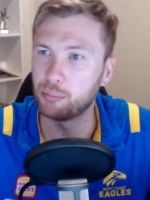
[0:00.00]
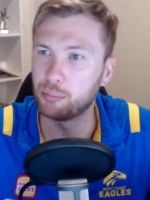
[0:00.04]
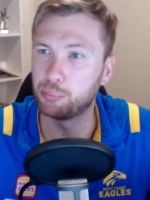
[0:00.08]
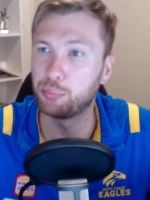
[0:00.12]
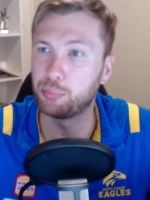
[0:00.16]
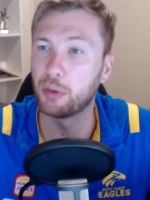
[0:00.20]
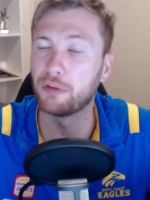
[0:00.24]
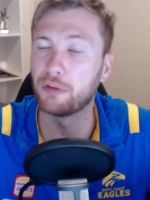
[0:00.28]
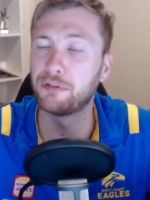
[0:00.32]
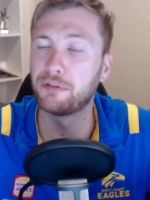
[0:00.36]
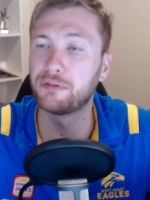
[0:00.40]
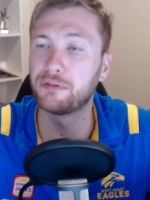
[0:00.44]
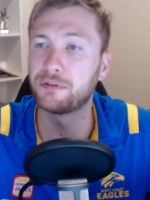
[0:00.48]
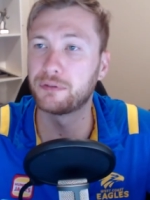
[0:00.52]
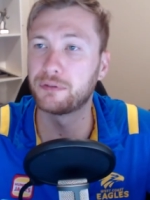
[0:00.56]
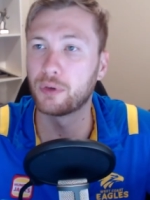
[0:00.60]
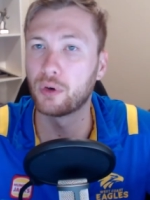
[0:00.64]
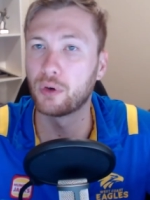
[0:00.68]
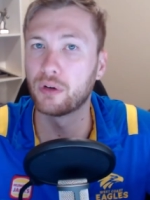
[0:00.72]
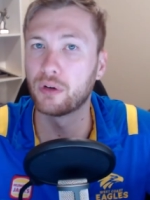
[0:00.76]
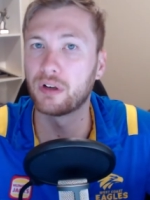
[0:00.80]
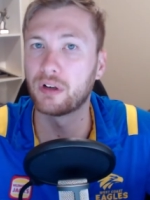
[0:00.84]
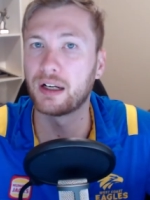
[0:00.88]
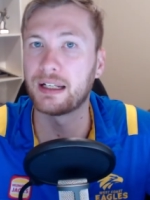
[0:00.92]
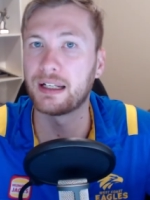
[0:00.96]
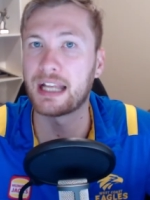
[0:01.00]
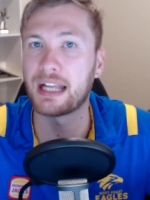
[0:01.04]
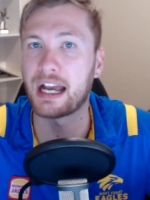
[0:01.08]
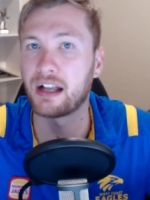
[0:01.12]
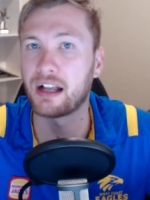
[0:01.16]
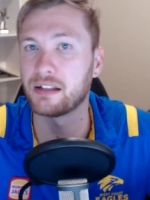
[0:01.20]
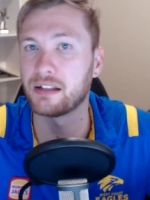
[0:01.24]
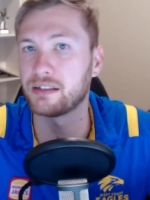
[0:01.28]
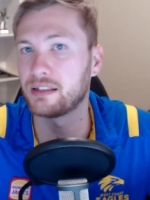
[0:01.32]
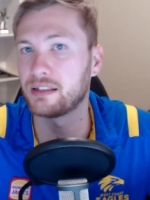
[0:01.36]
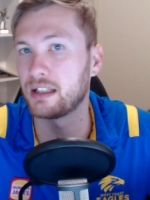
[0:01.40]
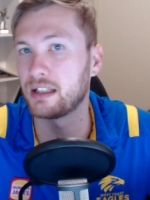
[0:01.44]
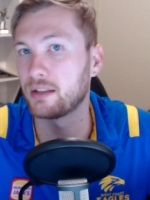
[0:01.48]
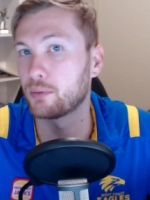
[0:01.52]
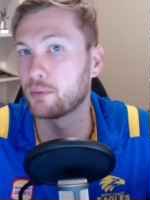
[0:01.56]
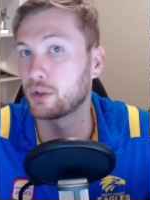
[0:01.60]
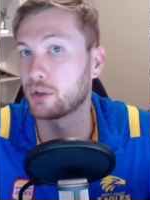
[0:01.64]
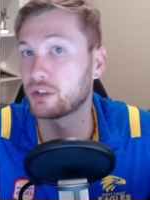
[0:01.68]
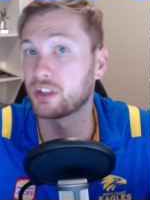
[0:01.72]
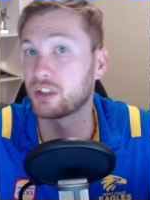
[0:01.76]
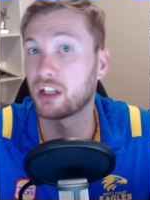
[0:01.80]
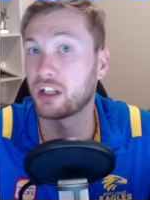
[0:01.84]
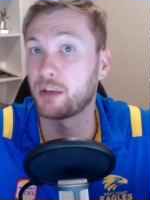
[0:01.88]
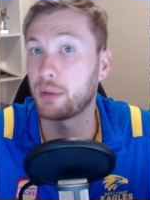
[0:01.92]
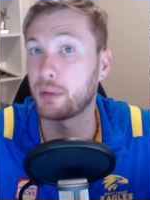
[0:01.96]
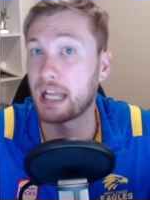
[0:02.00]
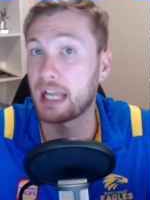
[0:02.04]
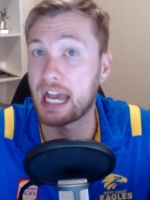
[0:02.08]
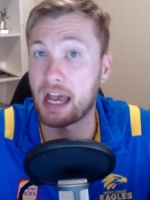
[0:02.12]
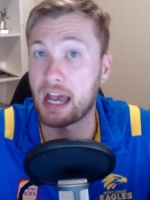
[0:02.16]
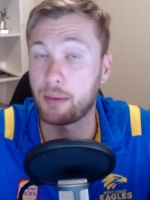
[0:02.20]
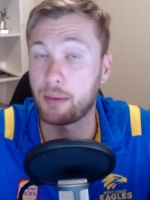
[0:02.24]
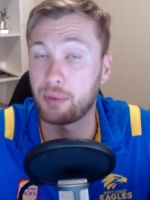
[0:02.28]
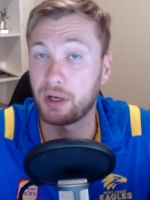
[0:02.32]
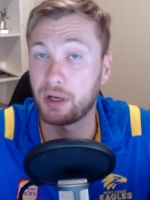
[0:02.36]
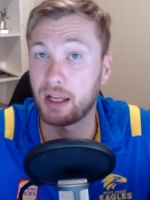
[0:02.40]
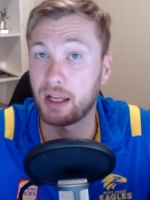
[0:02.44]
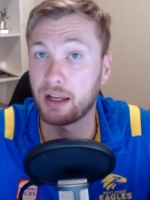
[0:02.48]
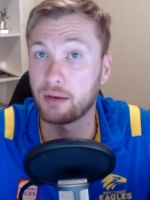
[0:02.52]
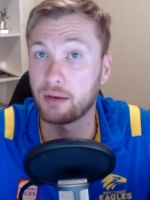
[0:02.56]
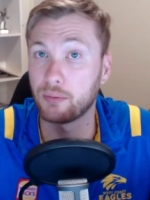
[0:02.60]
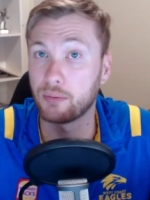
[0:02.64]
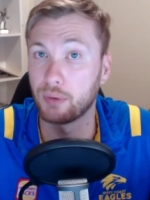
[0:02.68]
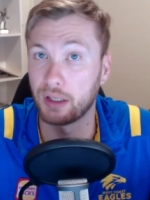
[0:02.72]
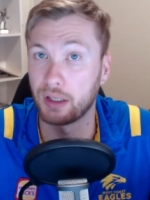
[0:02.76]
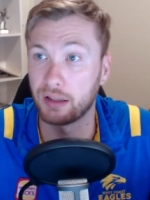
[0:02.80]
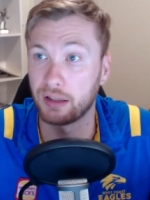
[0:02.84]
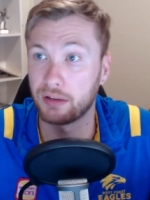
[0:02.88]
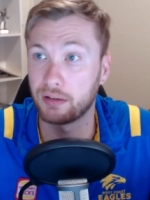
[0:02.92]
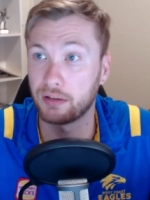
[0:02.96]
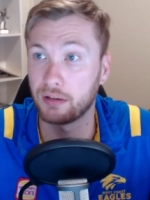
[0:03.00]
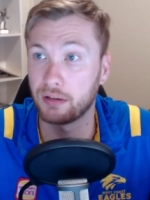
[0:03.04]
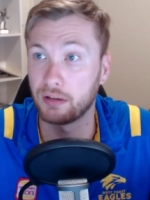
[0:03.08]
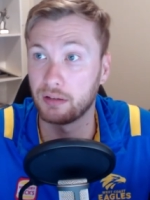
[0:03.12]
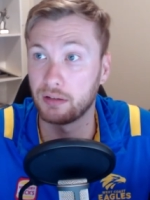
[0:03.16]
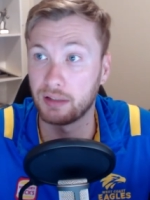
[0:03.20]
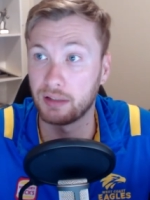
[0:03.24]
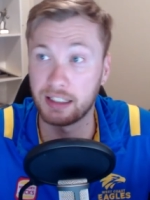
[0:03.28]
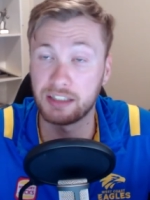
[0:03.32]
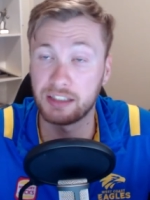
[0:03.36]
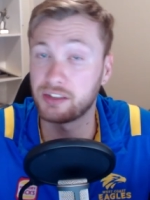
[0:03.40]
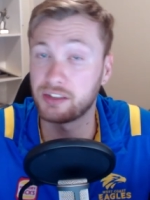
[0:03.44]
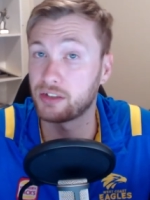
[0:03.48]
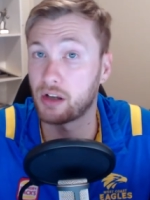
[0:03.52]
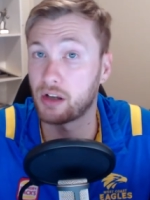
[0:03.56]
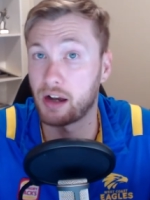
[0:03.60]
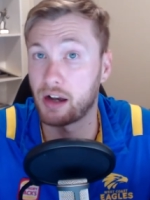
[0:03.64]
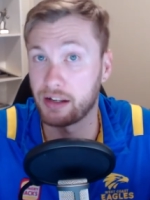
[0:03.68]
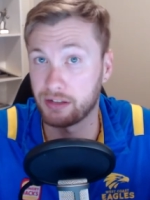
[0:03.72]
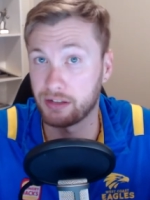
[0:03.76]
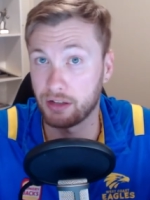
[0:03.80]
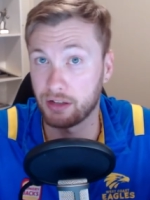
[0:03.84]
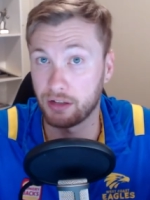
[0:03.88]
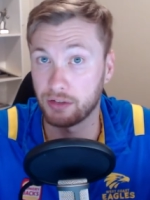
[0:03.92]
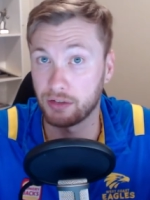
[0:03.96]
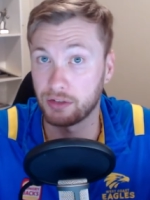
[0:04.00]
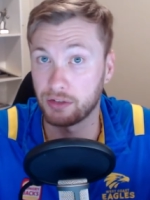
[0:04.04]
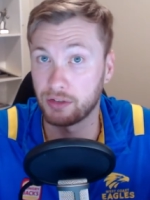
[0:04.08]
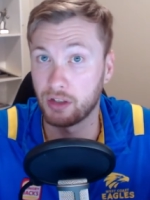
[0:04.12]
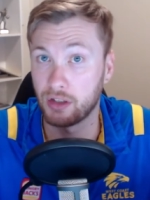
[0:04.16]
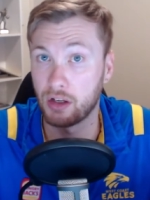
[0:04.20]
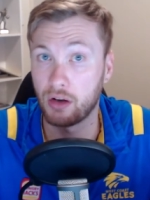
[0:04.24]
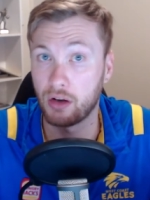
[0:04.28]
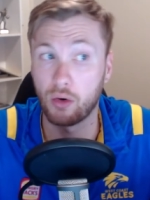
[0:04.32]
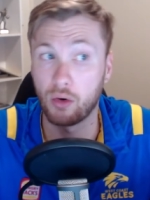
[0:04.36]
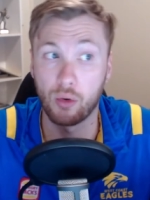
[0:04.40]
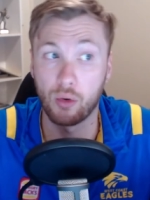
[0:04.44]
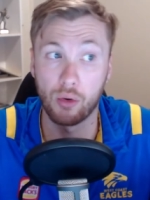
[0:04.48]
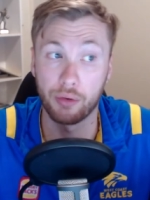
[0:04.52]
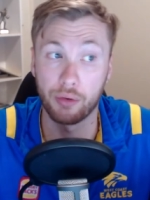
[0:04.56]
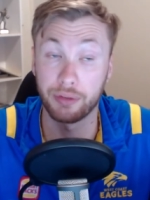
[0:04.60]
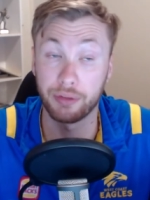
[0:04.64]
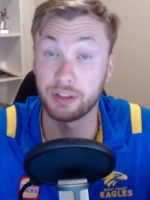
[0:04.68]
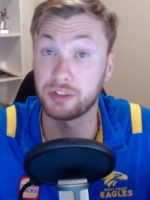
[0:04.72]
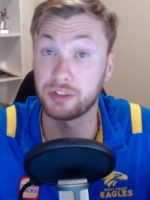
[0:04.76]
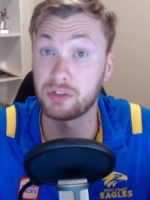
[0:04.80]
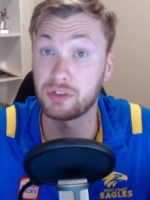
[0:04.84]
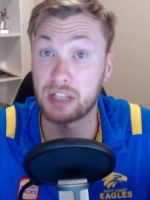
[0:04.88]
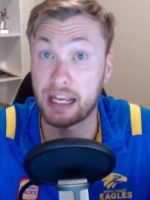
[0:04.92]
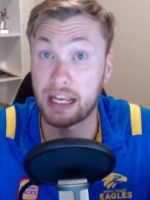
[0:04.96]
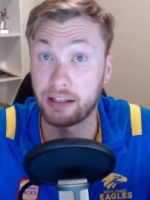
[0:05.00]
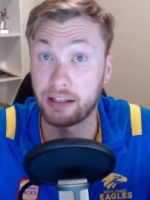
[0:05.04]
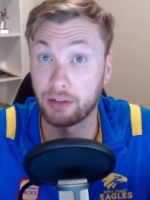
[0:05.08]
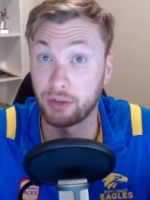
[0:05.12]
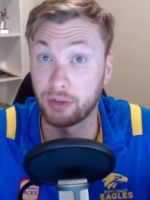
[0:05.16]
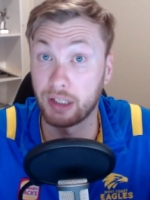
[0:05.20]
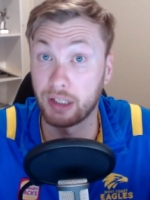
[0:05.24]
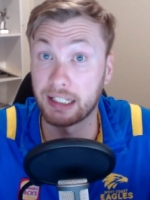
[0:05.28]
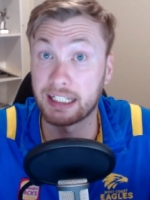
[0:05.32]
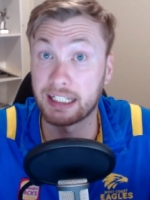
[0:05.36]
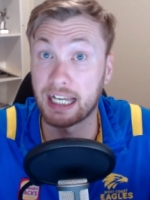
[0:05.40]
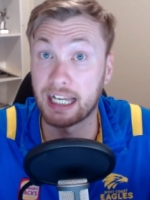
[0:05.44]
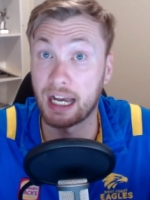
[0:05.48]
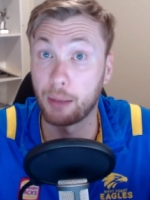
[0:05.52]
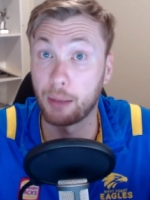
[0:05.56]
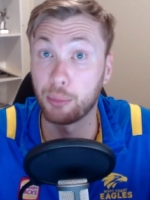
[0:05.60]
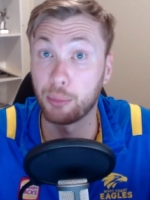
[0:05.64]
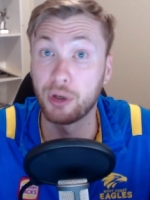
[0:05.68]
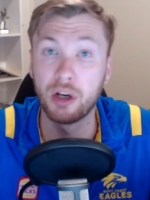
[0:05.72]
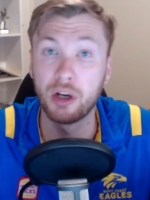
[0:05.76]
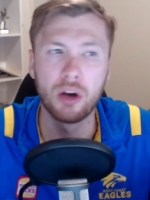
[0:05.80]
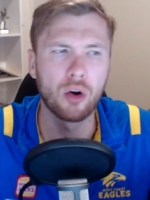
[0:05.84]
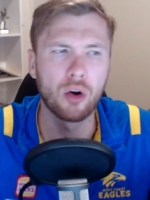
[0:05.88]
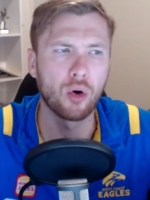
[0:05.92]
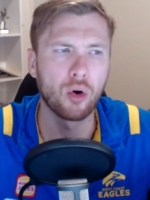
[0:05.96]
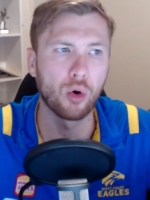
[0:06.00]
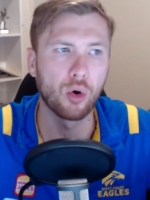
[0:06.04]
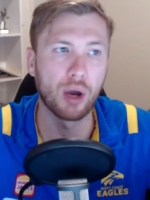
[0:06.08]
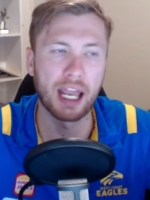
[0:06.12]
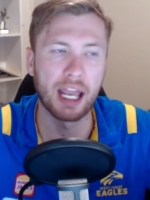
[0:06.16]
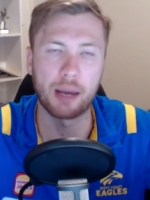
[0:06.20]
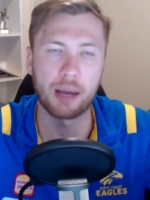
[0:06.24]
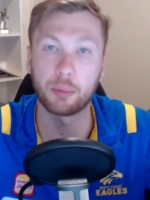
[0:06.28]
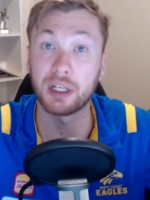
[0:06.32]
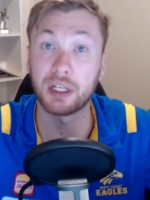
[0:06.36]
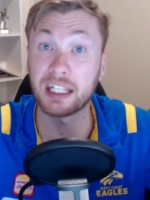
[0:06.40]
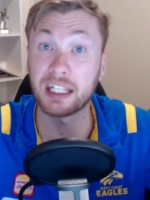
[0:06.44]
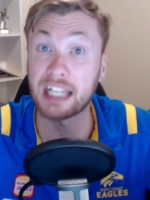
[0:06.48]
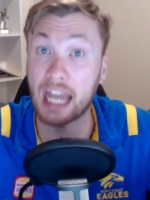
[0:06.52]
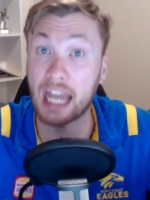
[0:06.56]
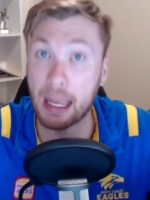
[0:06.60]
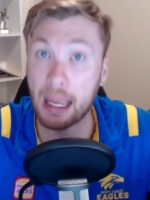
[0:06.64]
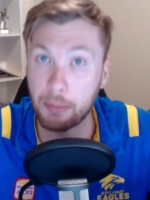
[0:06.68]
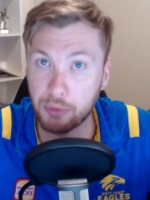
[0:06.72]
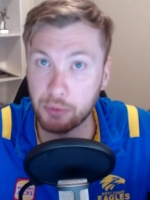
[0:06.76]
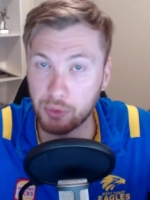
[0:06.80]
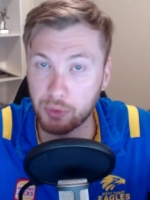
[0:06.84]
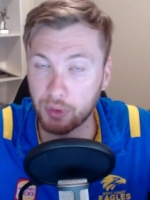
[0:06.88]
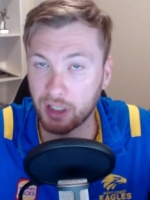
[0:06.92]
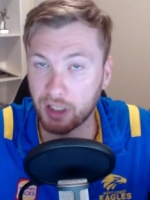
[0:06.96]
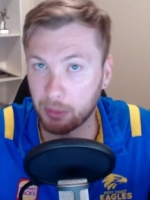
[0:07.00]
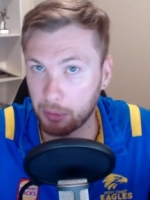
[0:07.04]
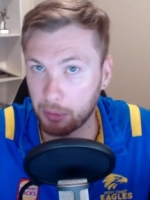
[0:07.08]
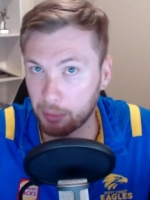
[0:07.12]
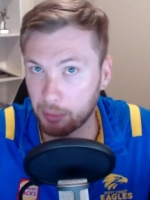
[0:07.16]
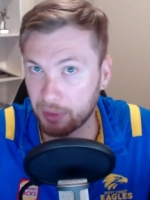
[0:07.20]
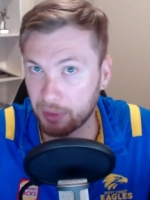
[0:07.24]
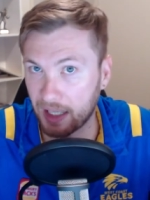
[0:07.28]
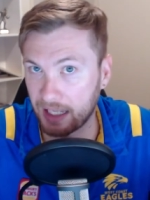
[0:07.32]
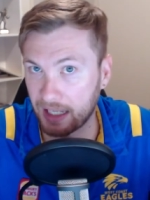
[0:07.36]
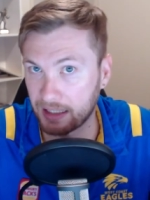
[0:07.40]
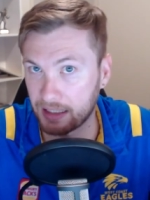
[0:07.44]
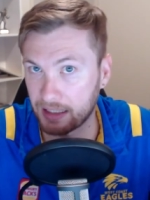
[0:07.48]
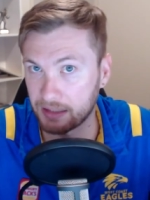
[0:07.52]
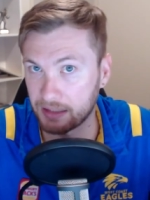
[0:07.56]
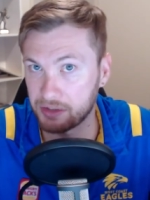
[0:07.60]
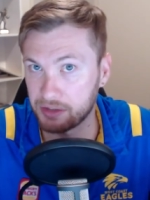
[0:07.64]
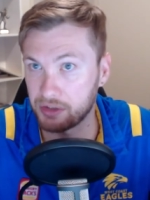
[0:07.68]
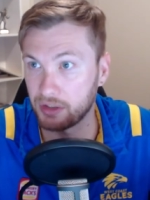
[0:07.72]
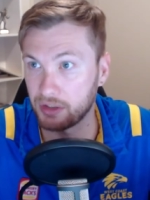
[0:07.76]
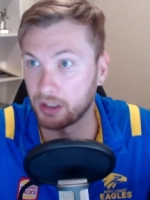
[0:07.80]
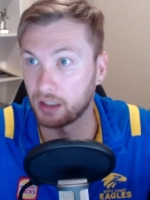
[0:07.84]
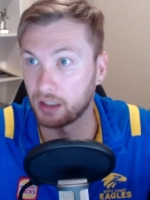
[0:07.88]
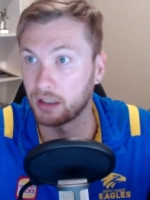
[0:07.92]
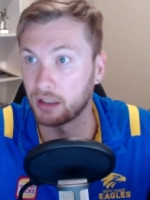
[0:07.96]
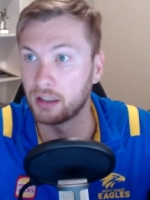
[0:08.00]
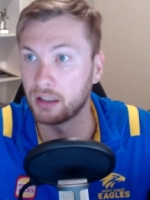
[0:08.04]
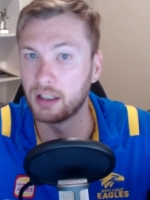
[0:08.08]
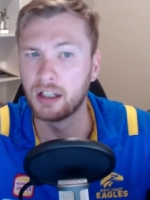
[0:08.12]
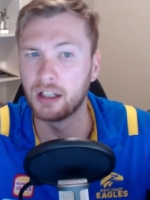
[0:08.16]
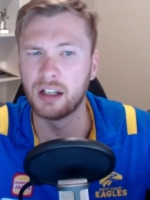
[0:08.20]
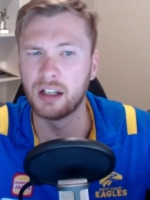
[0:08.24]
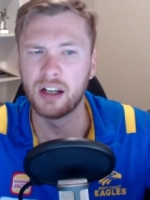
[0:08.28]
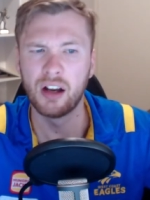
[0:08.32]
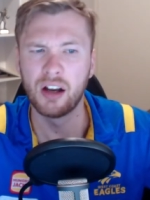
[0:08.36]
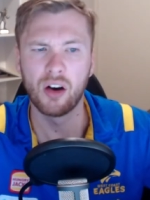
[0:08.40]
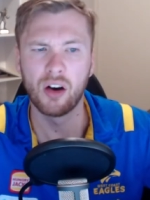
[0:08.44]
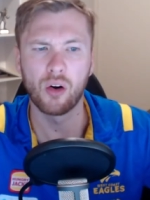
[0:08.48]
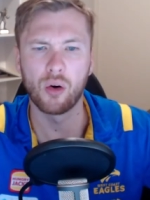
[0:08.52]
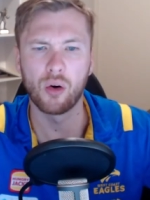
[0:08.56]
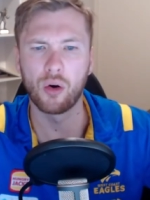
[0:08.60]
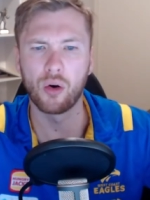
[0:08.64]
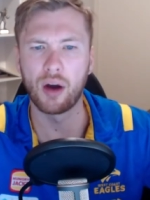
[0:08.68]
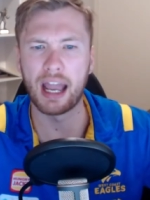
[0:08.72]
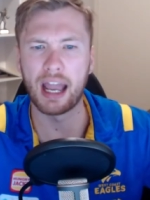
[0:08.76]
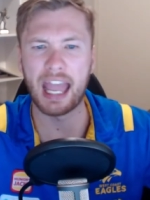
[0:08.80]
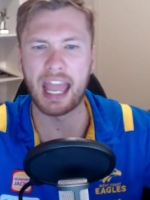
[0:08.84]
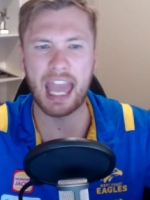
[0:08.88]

before announcing what's going to be happening with list sizes or the salary cap or how many games we're going to be playing next year or